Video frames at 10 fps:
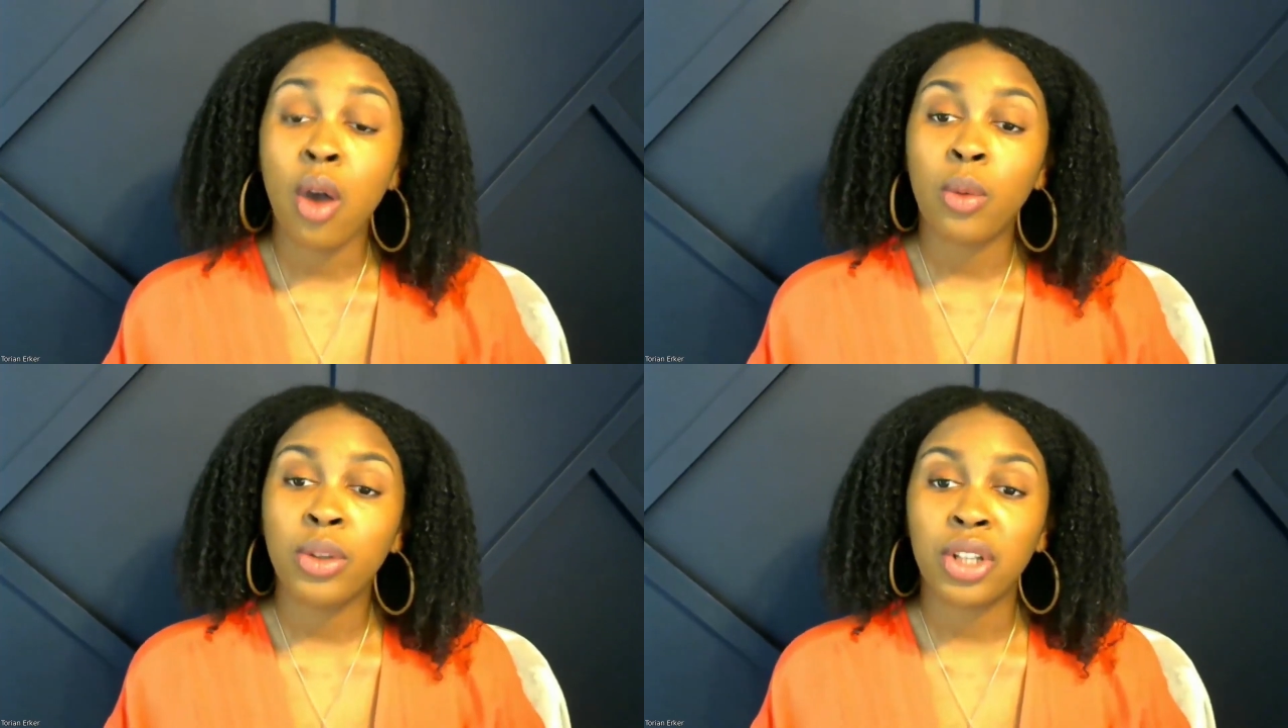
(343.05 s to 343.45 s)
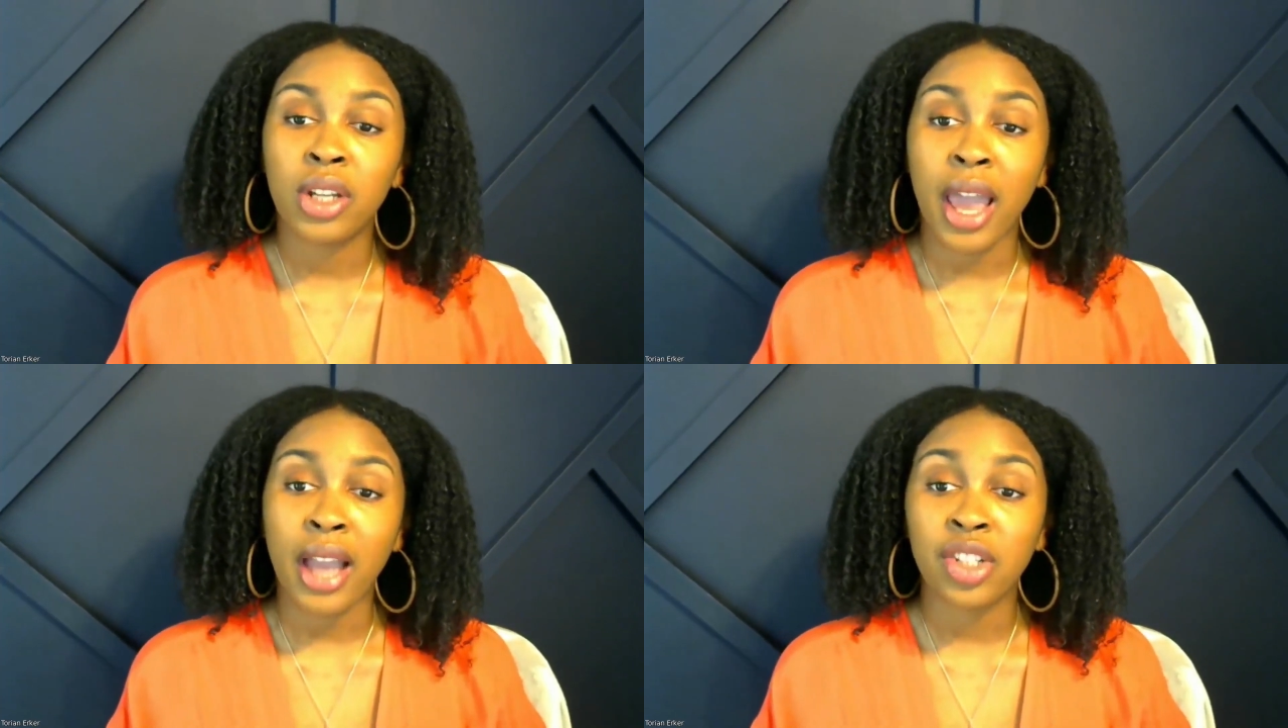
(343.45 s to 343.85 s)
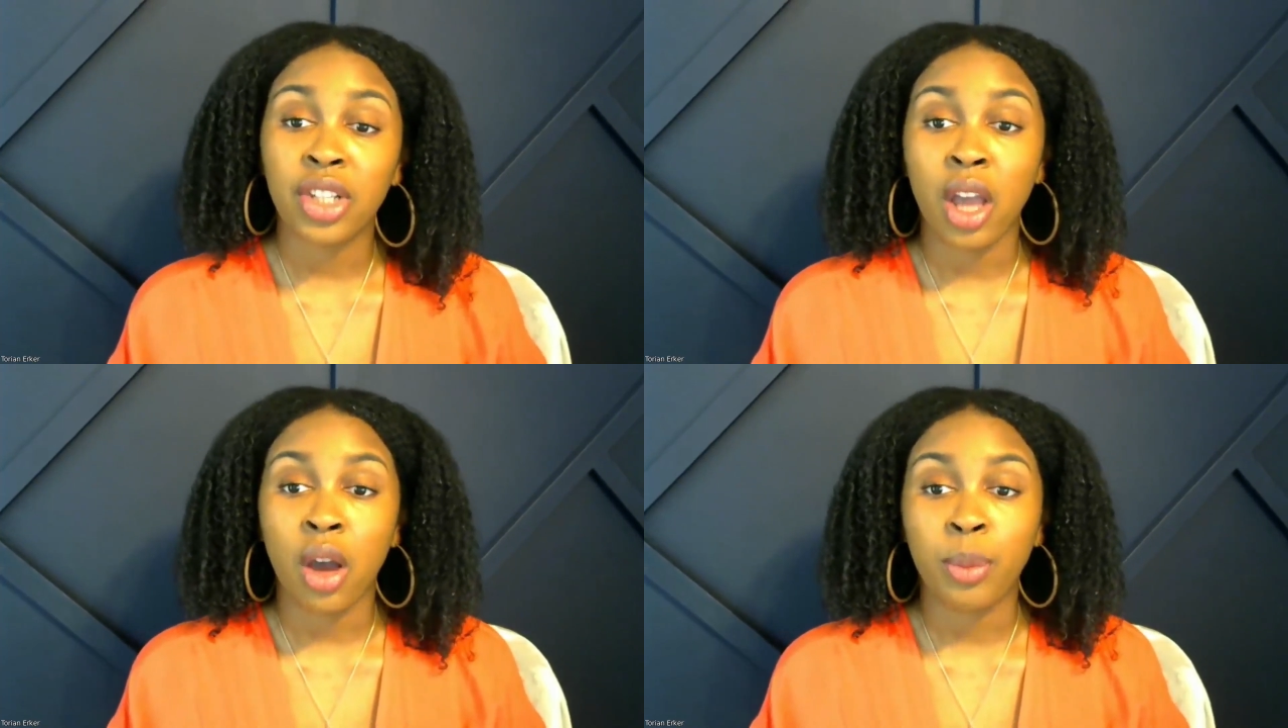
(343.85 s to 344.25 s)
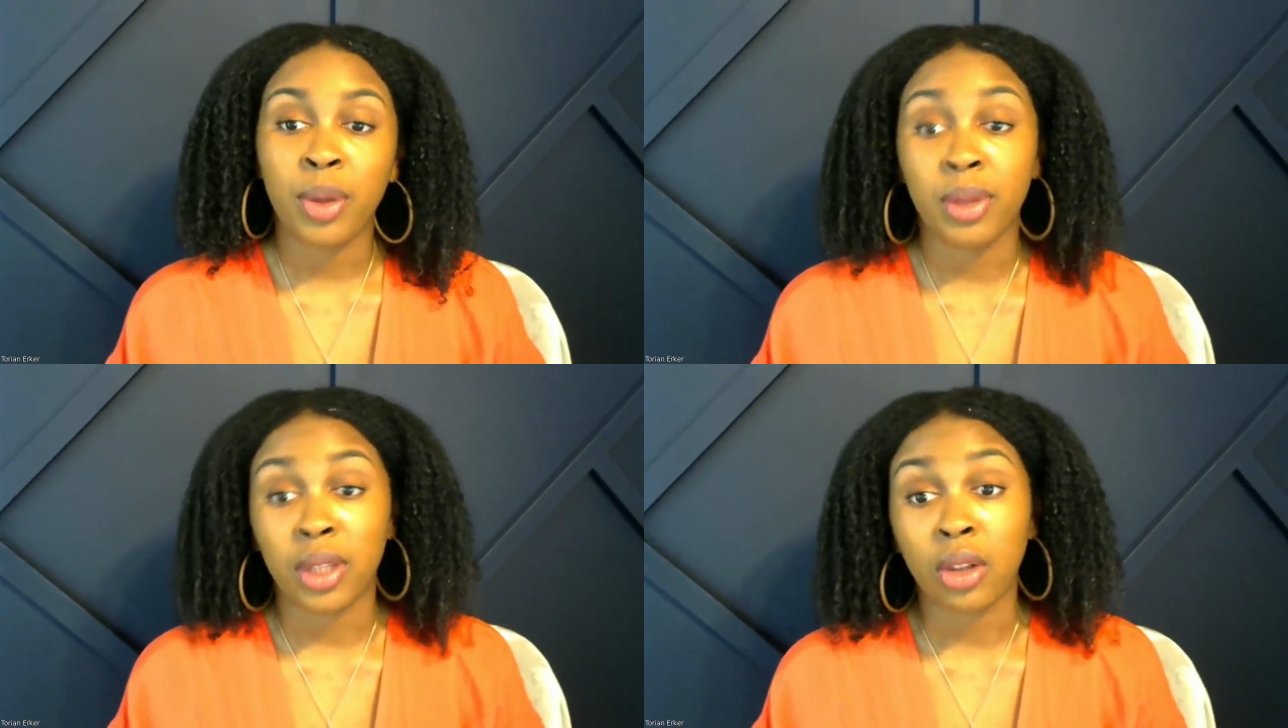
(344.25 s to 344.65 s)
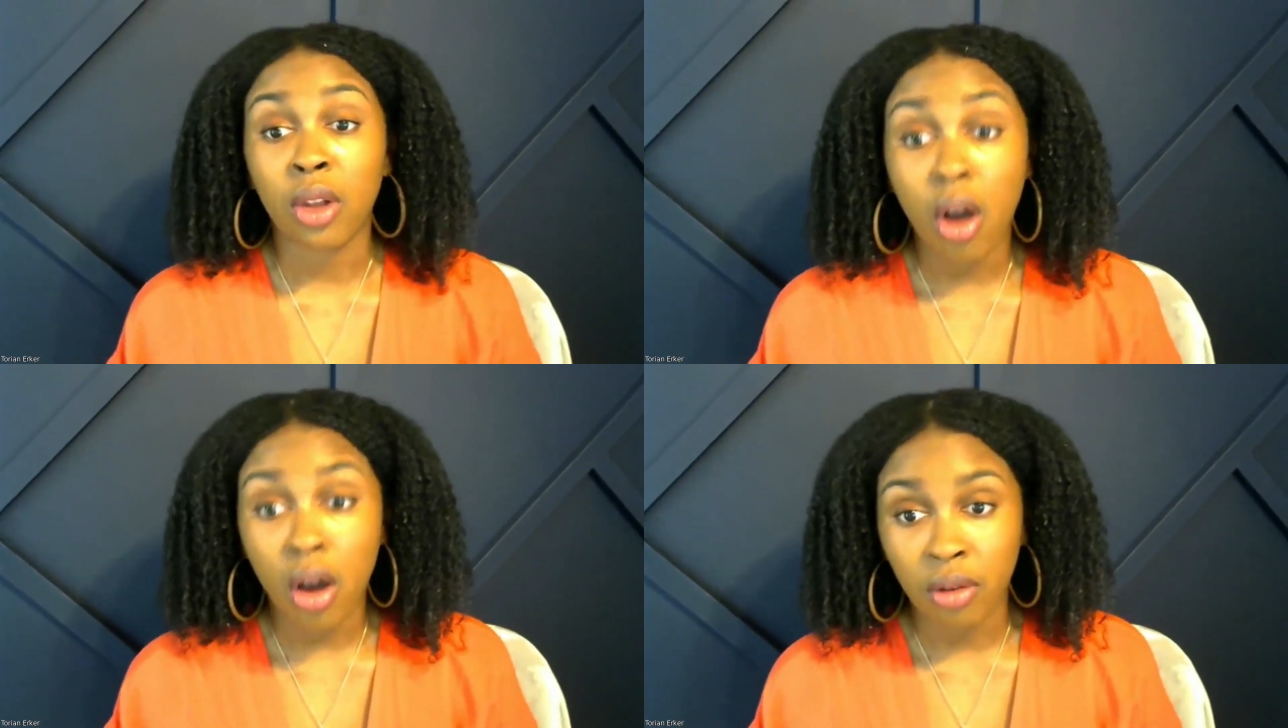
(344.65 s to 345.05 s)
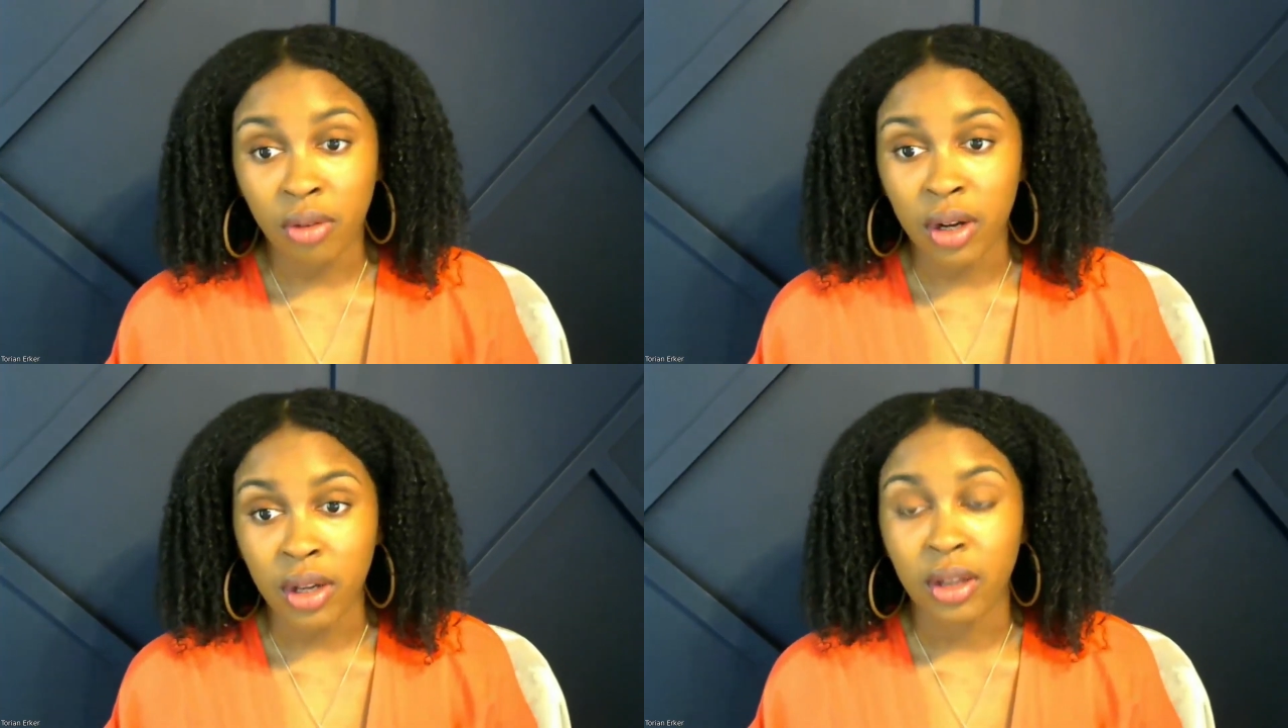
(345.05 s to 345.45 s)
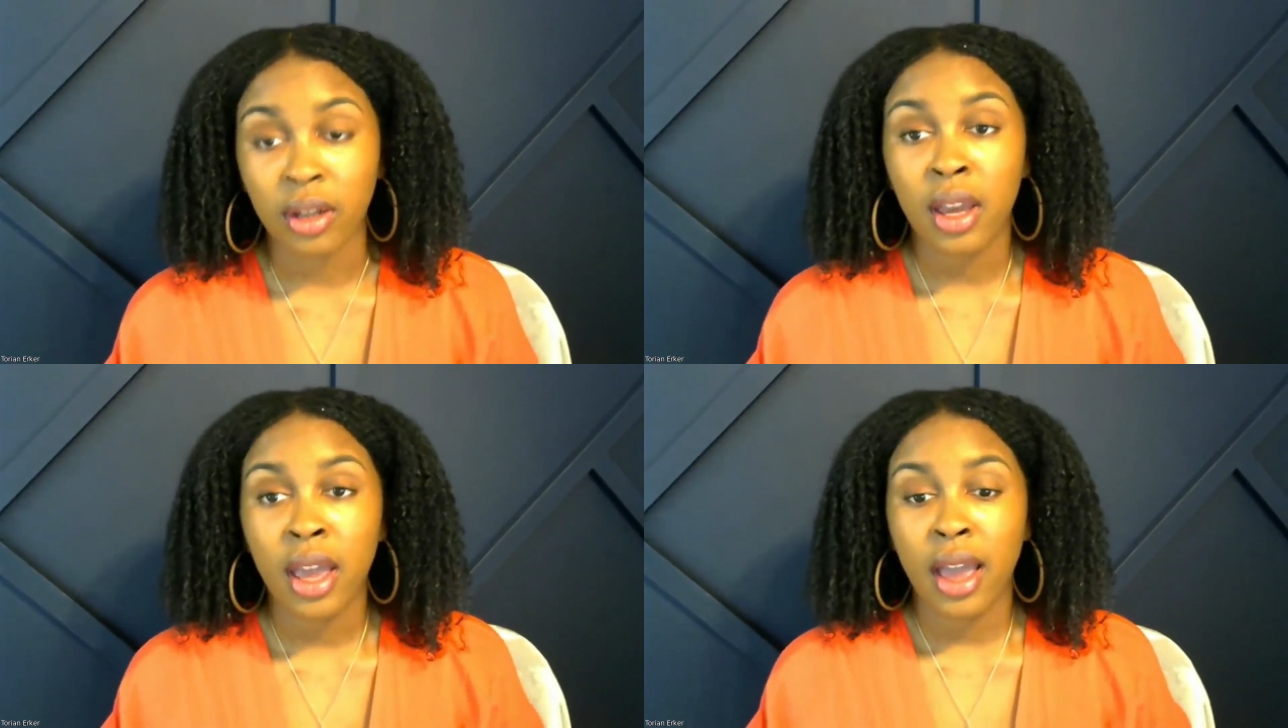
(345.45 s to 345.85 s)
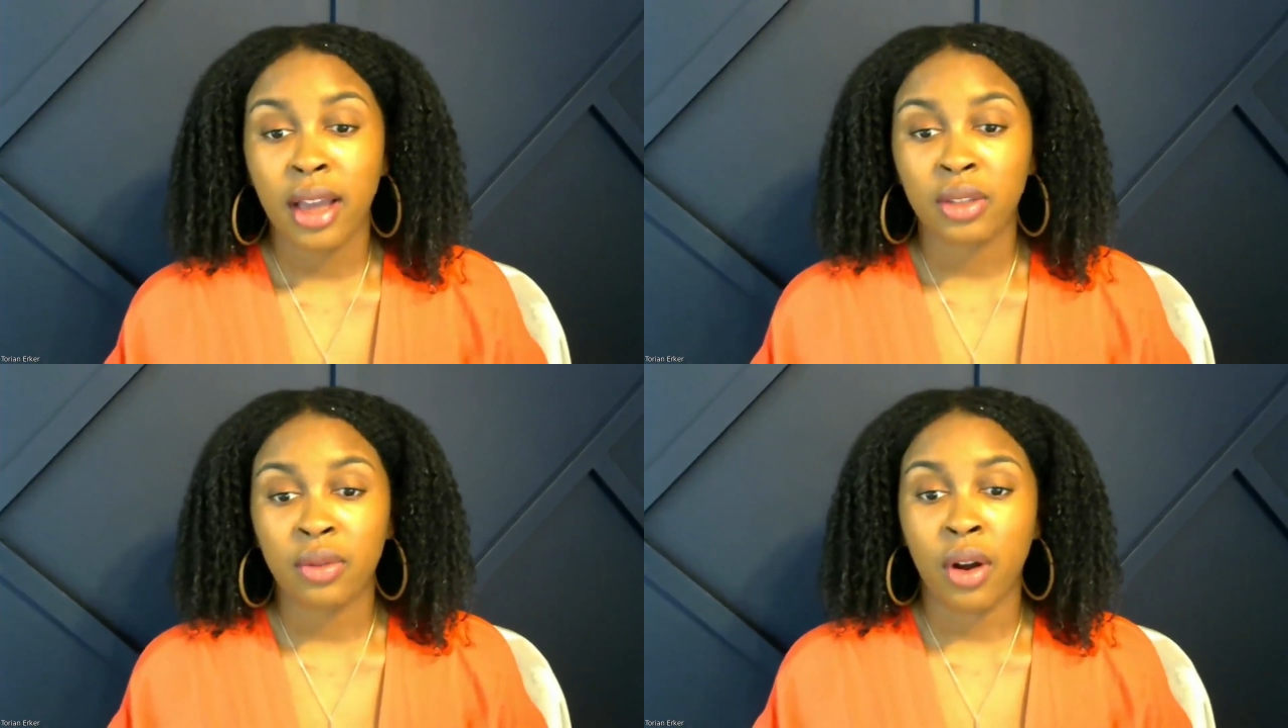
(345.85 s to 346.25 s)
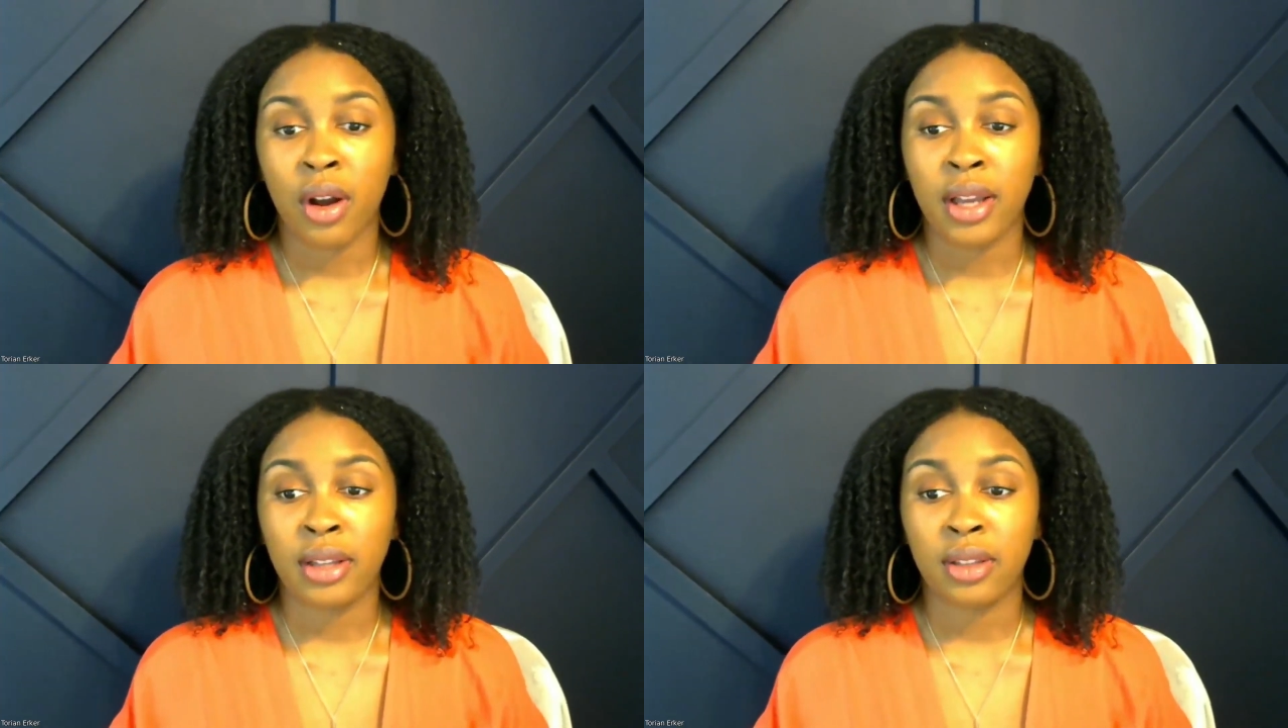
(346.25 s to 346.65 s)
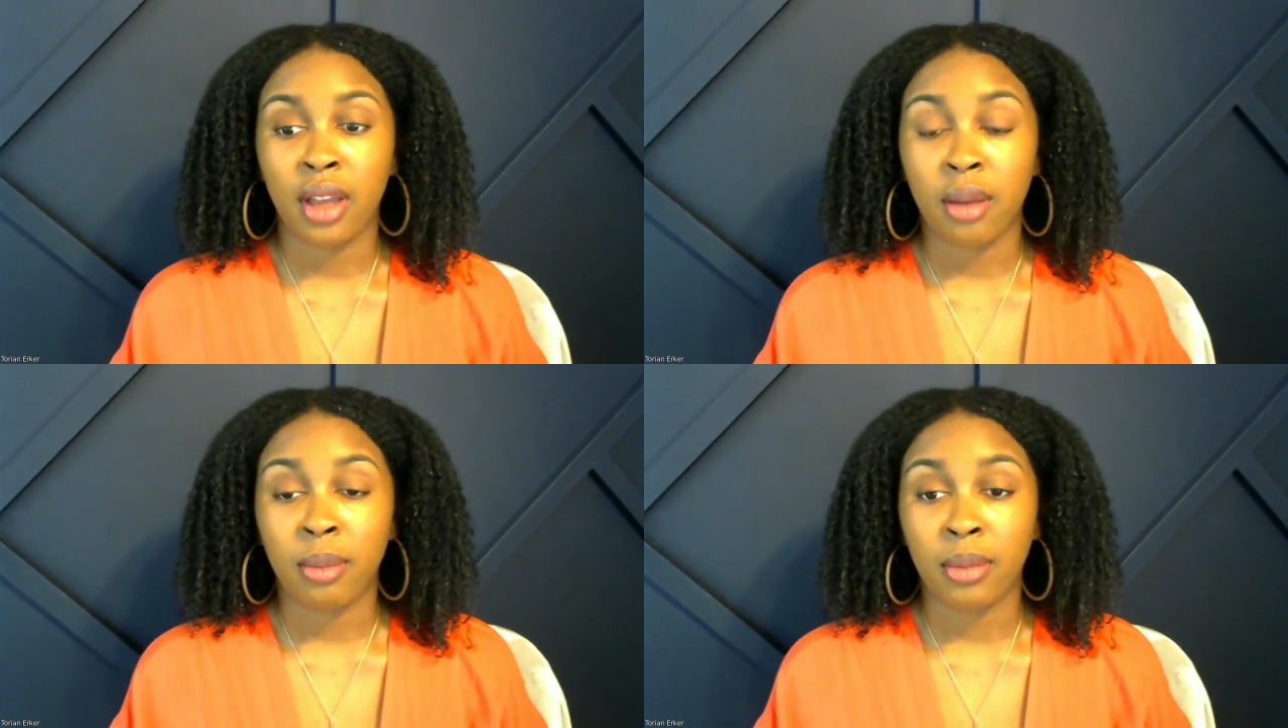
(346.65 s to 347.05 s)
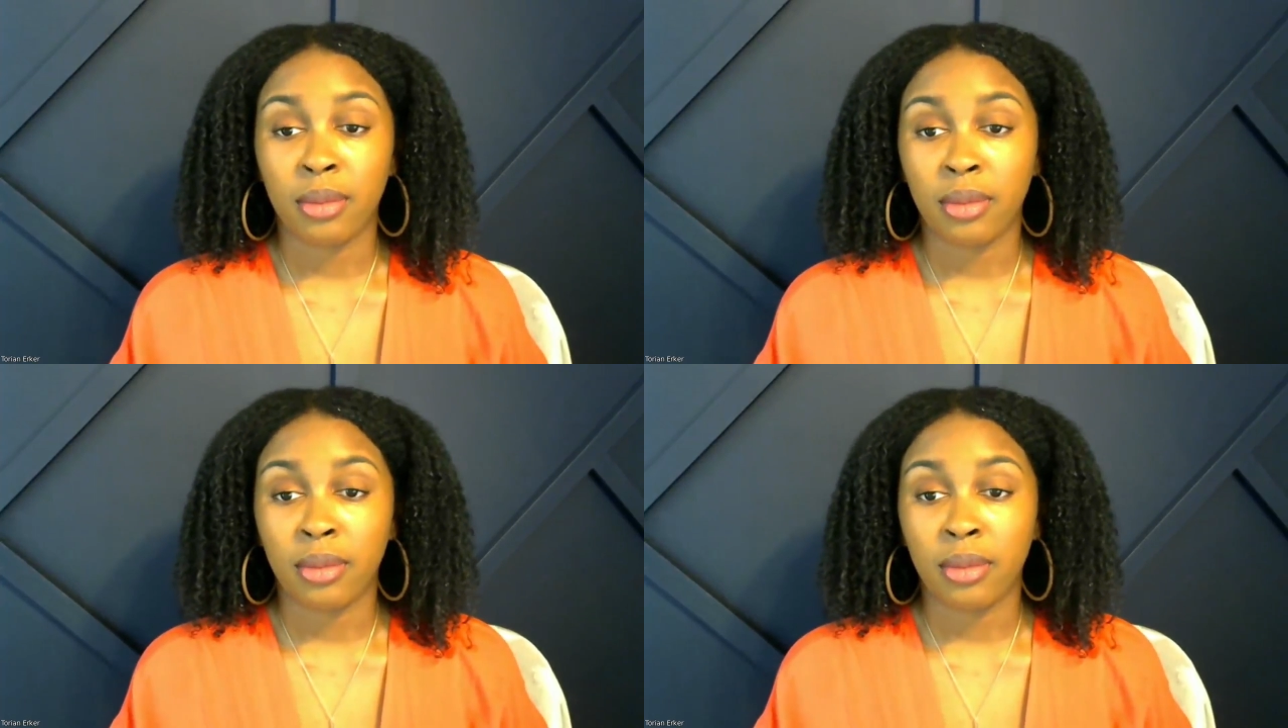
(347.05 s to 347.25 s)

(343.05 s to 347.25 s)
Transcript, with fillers: which could actually help you in the long run as far as um,